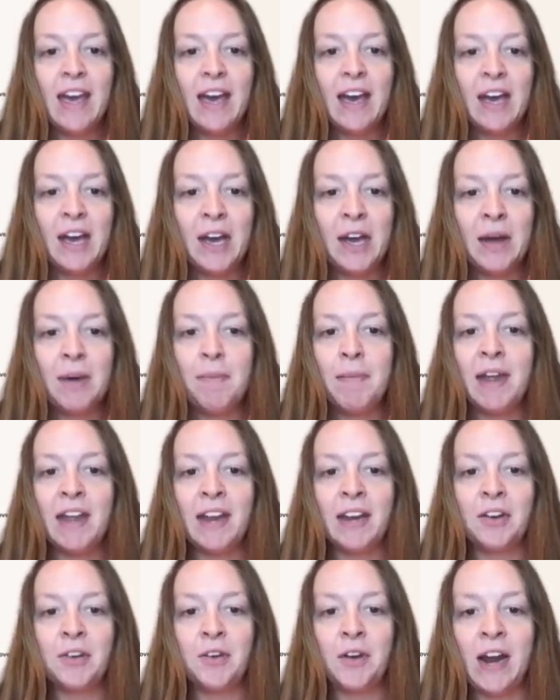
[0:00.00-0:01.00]
Um,
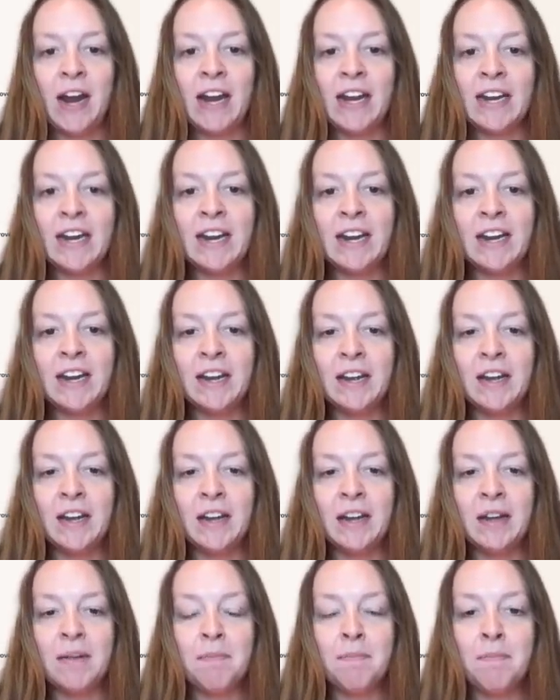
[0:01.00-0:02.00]
it created
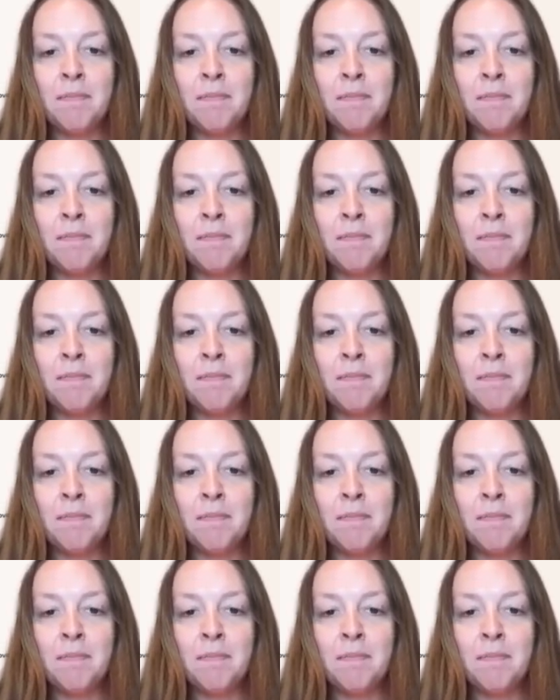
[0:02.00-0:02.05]
um,